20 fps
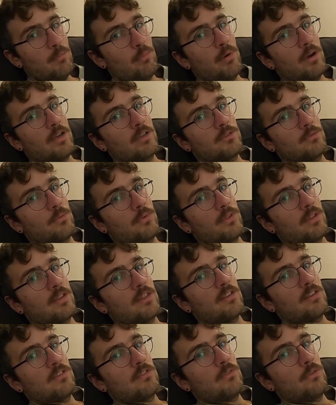bus with like
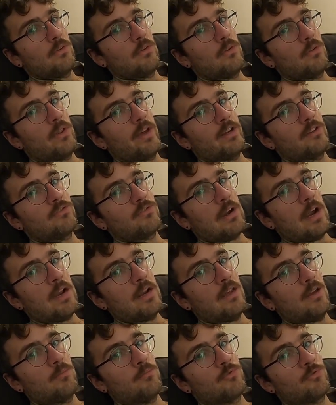this little like dried
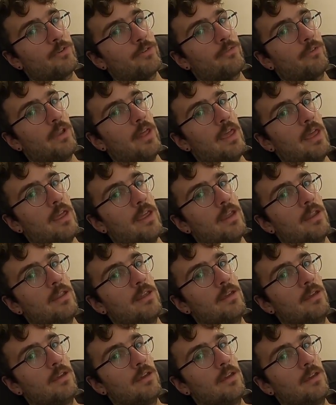up shriveled head
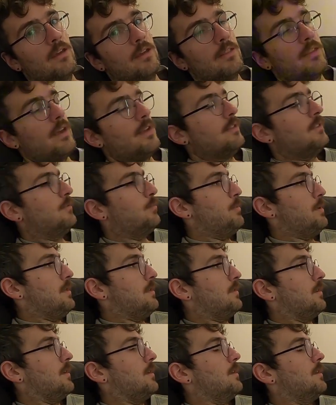that speaks like